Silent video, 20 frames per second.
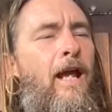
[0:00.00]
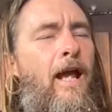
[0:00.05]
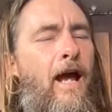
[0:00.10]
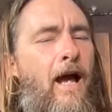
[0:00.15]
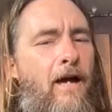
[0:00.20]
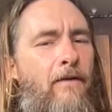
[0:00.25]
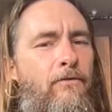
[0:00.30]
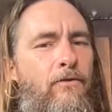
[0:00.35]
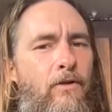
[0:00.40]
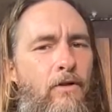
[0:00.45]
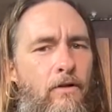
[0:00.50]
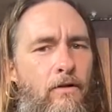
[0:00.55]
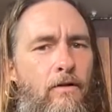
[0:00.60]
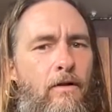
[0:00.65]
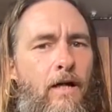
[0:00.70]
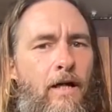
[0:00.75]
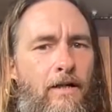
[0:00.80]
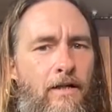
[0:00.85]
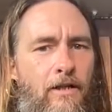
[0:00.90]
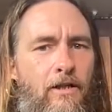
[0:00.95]
after
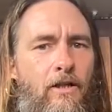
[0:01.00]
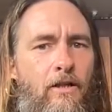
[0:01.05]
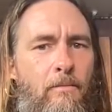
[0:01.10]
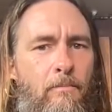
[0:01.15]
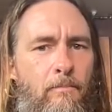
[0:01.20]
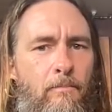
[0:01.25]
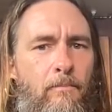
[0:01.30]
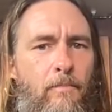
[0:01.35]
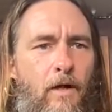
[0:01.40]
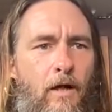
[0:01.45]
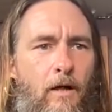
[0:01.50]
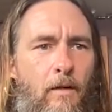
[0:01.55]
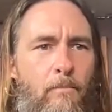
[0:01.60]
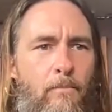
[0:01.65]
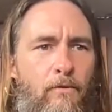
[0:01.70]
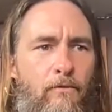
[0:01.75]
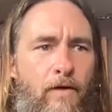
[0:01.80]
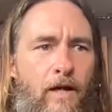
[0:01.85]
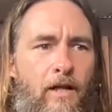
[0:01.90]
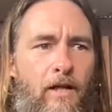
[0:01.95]
I did the
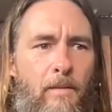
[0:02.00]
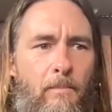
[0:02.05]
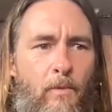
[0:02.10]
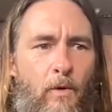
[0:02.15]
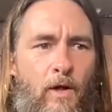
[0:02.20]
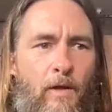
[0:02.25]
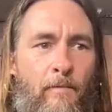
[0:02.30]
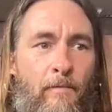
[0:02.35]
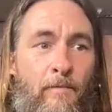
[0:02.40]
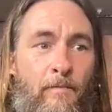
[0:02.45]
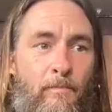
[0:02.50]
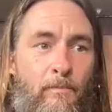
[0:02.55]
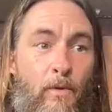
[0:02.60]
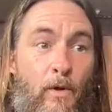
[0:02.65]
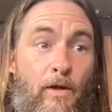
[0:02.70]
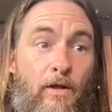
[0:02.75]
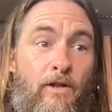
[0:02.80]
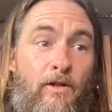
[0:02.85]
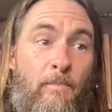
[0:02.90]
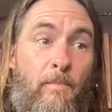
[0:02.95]
Profoundly
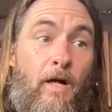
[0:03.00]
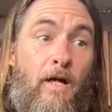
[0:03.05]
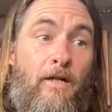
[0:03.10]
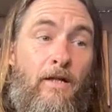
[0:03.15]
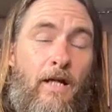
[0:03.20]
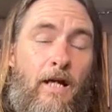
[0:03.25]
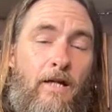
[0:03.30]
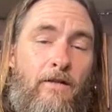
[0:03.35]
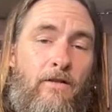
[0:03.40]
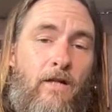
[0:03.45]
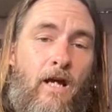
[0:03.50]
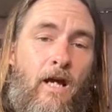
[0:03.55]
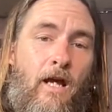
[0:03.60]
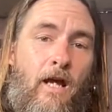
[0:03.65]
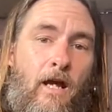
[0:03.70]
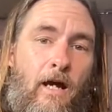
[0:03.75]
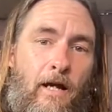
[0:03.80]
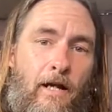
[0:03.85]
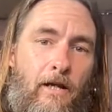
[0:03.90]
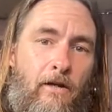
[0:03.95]
Pointless podcast,
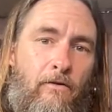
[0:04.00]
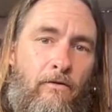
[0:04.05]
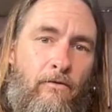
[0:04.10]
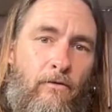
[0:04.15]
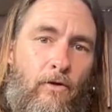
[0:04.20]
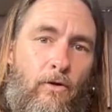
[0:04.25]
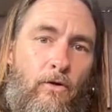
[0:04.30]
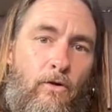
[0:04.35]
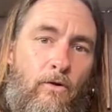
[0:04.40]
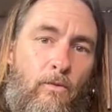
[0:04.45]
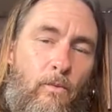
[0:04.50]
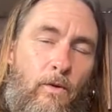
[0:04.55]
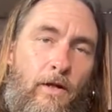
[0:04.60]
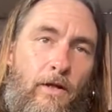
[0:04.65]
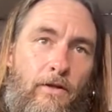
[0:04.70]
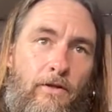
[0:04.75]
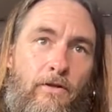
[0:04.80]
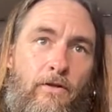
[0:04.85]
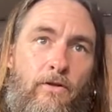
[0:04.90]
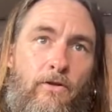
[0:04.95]
I interviewed
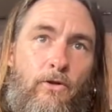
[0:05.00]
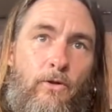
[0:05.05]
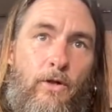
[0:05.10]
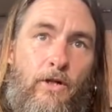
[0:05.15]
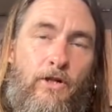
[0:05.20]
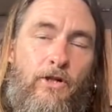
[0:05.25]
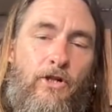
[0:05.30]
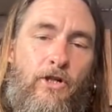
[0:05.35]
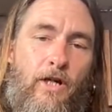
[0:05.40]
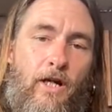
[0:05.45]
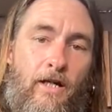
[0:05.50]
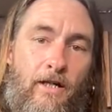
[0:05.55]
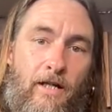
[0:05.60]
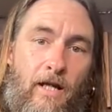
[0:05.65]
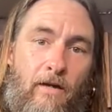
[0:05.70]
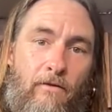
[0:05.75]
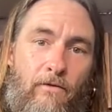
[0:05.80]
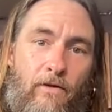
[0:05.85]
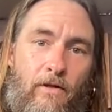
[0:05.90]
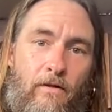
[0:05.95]
with Trish and
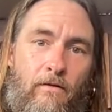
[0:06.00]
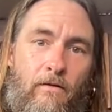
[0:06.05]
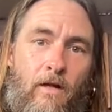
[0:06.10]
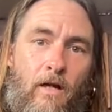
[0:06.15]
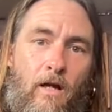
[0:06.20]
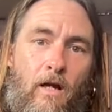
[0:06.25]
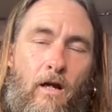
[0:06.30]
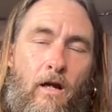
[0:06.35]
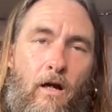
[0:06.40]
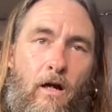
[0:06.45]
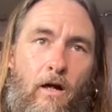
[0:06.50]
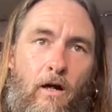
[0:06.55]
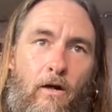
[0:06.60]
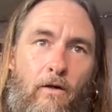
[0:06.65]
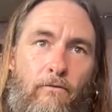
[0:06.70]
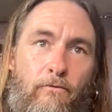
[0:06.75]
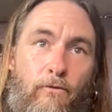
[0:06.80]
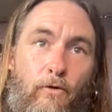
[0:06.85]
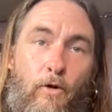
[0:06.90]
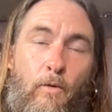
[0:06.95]
Kevin
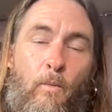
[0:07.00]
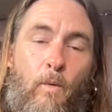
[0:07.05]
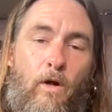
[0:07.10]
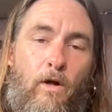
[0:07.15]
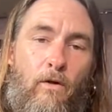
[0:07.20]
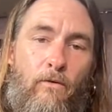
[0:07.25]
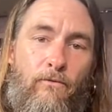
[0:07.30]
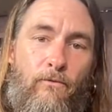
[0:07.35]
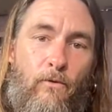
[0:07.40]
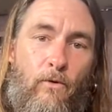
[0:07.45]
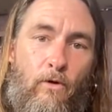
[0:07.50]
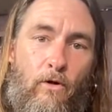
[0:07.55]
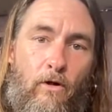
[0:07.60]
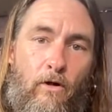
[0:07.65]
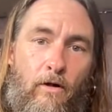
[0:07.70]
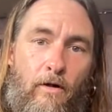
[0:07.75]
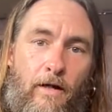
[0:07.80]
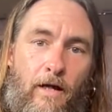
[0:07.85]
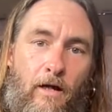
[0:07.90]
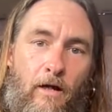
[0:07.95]
of Room
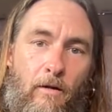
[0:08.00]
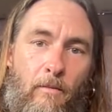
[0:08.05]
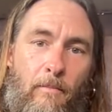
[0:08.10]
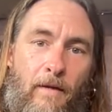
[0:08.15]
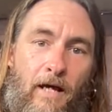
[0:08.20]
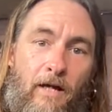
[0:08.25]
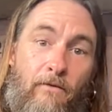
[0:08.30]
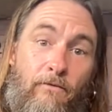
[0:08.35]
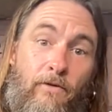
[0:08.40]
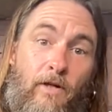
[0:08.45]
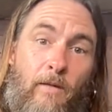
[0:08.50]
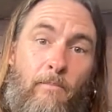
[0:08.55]
104 out of